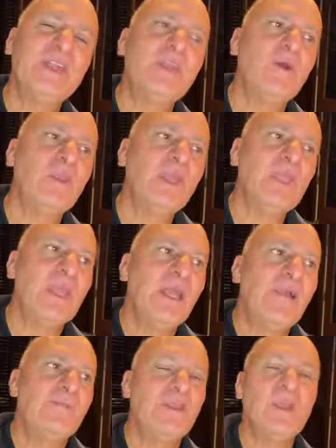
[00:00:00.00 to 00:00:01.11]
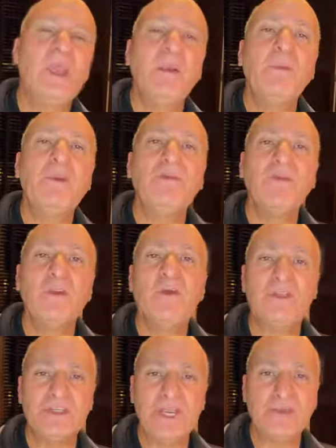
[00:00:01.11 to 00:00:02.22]
saying, the number of
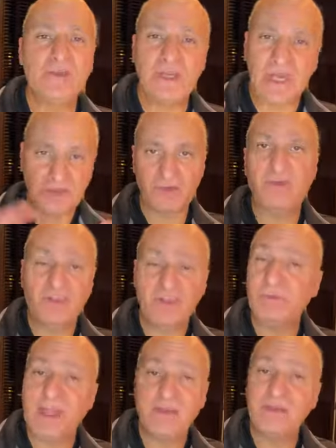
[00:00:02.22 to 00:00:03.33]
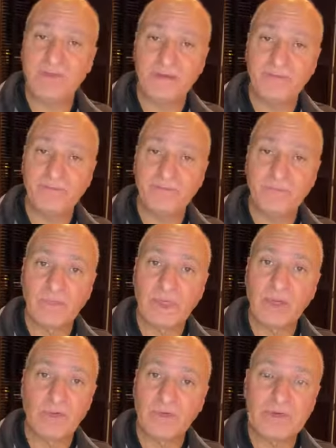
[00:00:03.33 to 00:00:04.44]
new injectors entering this space,
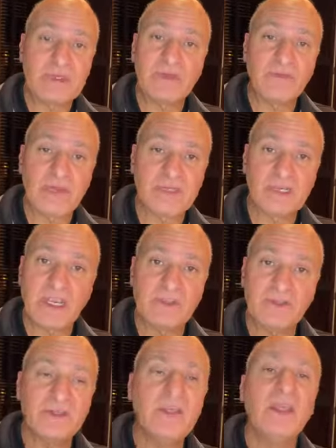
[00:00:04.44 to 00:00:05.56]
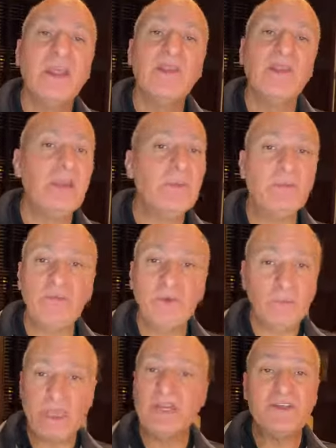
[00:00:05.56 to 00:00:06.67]
searching for education, the number of
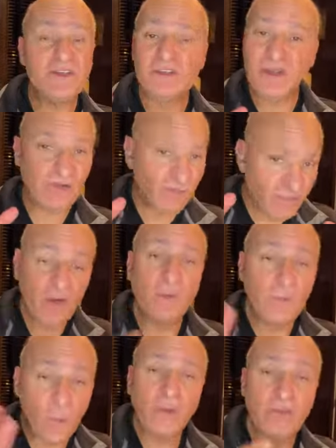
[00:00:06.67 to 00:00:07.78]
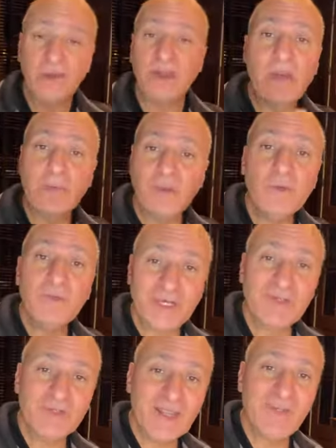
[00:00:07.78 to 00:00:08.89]
new patients that are far more than the number of new
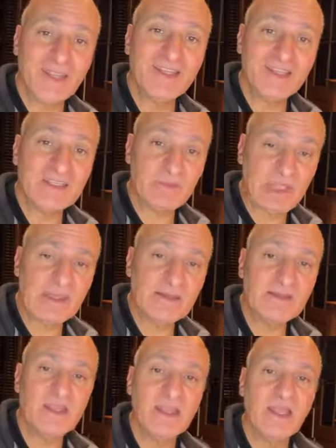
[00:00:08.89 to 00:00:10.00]
injectors coming into this space,